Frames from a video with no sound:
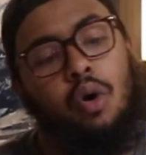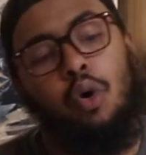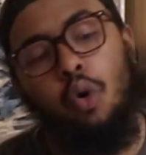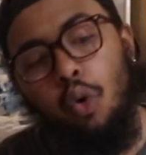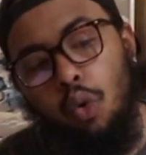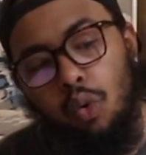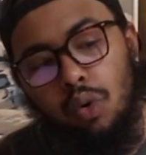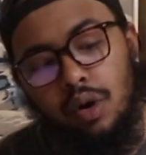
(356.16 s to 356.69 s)

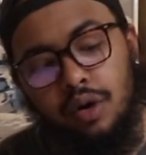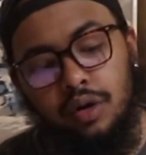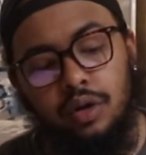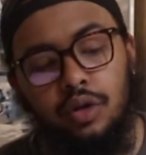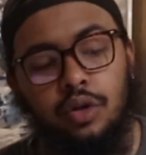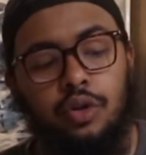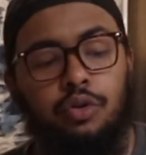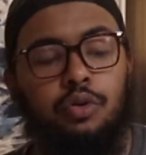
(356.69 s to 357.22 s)
or
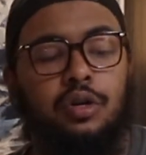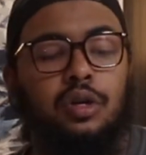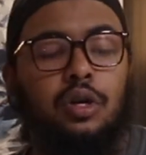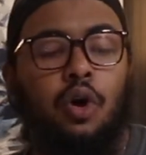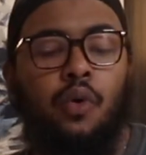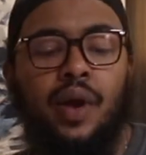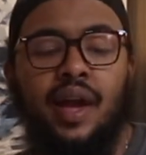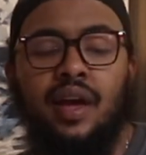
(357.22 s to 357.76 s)
you can
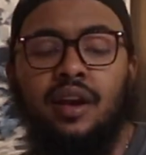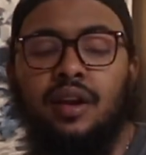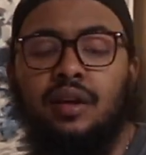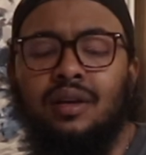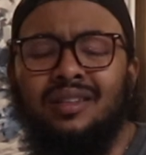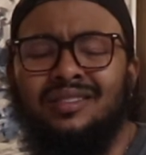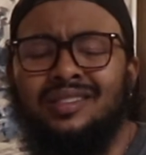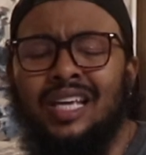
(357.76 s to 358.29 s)
go ahead
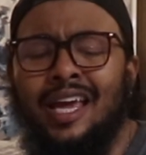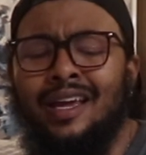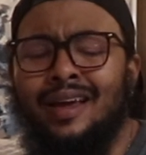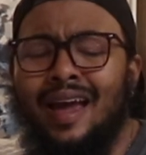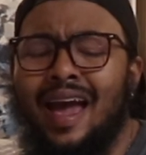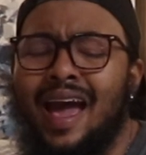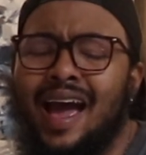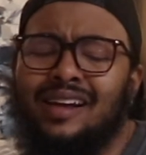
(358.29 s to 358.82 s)
and
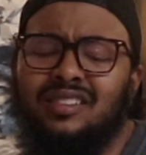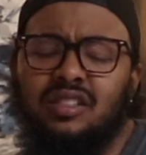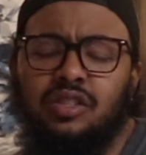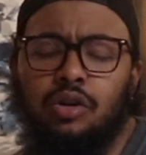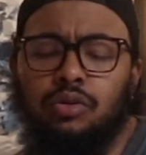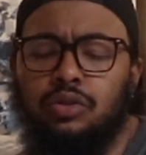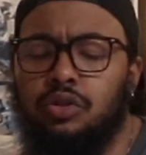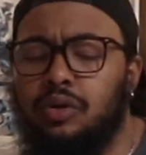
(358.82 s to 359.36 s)
take
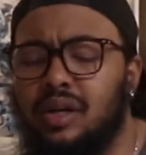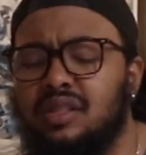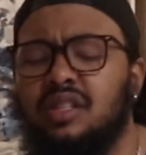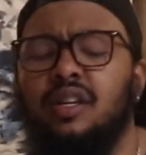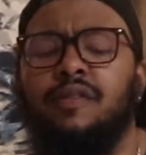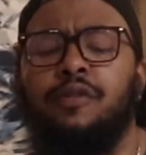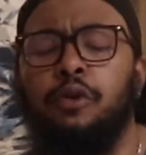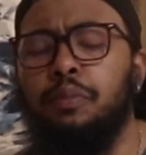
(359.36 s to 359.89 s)
acetone to it. I've
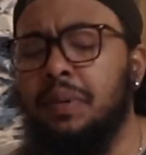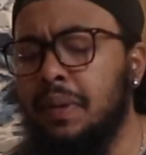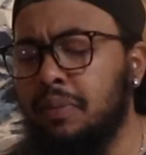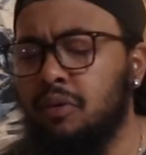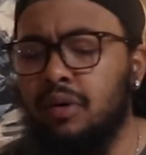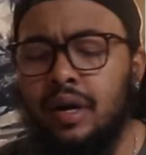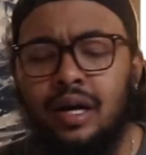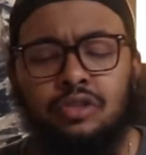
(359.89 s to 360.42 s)
seen a few
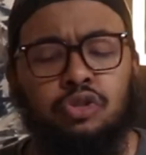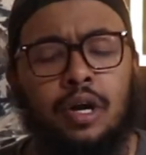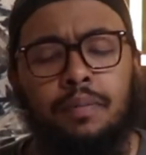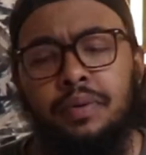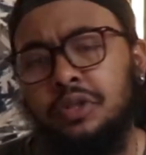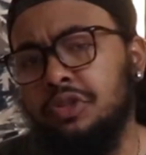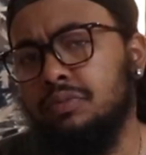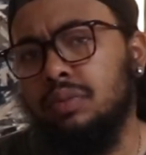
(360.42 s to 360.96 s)
people, and I
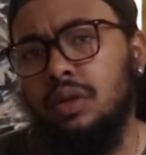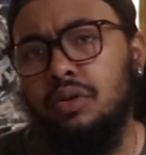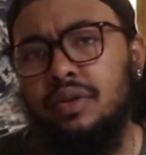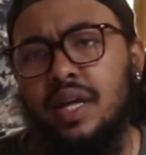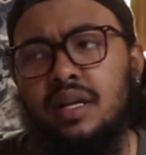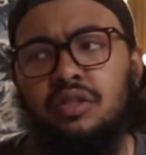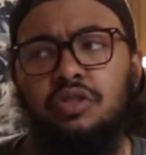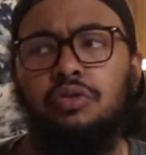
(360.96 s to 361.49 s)
dropped a picture below
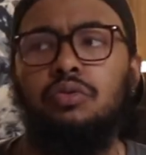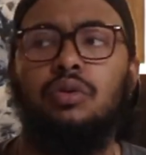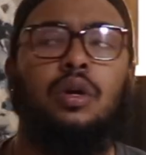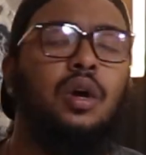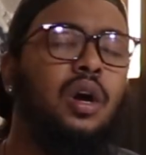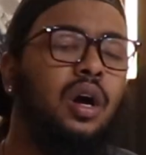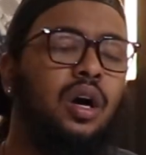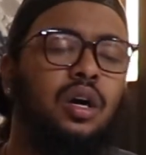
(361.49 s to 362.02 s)
that too.
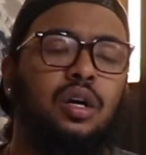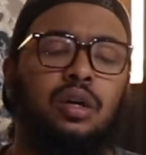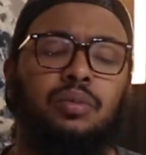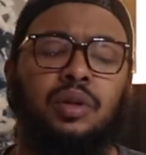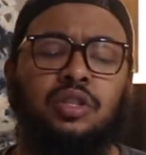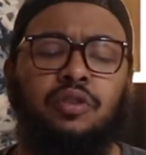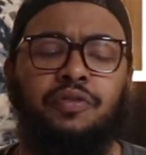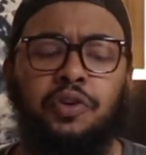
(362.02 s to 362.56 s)

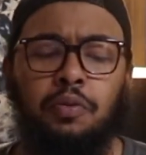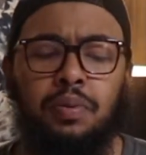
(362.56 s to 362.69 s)
There's a few